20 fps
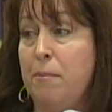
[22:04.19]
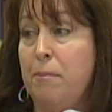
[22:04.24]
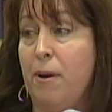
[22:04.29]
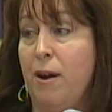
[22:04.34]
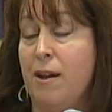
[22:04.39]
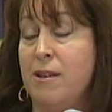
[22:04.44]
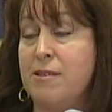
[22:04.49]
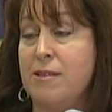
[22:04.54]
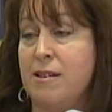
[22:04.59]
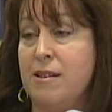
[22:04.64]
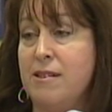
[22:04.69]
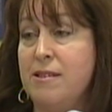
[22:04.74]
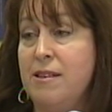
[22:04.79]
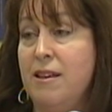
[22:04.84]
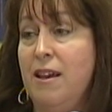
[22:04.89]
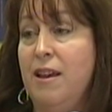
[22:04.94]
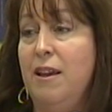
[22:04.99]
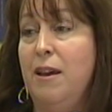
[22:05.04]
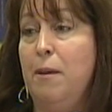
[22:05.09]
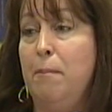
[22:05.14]
process,
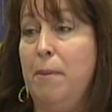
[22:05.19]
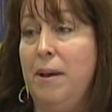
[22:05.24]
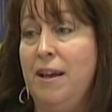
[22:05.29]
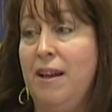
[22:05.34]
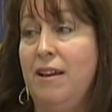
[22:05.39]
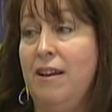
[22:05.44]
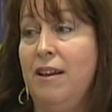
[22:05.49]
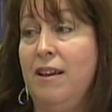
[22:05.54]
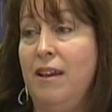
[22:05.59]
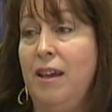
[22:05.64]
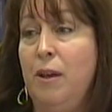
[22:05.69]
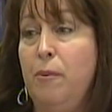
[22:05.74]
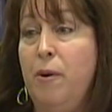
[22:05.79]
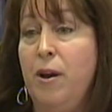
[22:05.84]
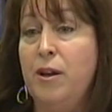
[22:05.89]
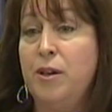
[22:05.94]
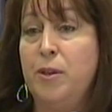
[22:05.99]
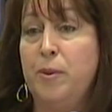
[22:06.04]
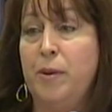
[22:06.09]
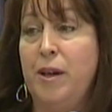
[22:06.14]
but he
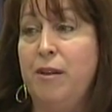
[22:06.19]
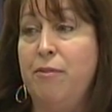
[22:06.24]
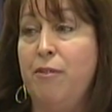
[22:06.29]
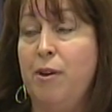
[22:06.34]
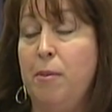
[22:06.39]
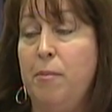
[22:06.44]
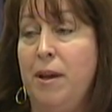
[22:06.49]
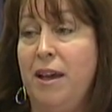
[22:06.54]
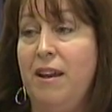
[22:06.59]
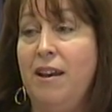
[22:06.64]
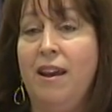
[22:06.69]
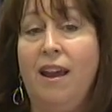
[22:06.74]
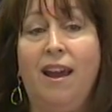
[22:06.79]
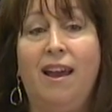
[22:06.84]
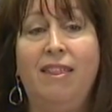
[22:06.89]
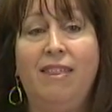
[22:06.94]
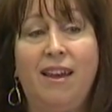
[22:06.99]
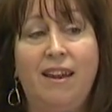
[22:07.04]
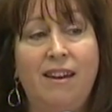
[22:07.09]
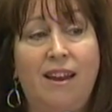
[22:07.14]
walked away from it,
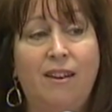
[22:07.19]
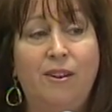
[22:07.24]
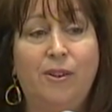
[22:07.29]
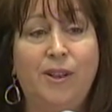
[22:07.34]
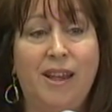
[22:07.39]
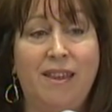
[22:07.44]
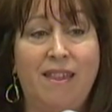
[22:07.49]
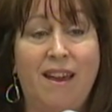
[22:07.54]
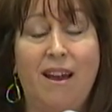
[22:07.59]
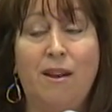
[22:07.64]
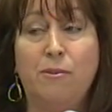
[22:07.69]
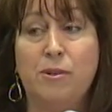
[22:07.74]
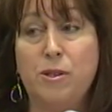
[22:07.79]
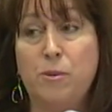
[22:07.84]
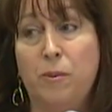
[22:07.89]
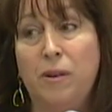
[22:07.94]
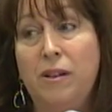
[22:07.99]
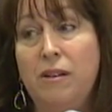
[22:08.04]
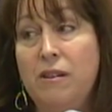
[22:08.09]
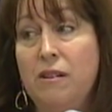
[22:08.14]
and then not only that,
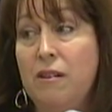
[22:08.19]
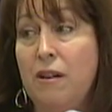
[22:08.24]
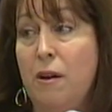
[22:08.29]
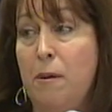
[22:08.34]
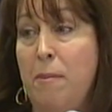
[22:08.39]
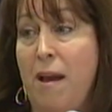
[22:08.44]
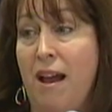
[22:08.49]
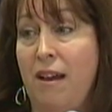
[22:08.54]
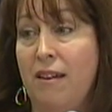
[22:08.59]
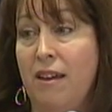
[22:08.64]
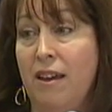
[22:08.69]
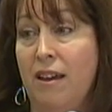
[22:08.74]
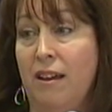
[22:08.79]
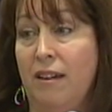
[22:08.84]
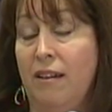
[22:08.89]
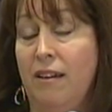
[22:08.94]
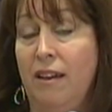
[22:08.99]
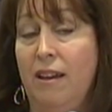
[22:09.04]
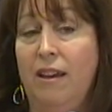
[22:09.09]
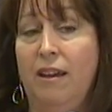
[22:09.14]
was willing to go back in.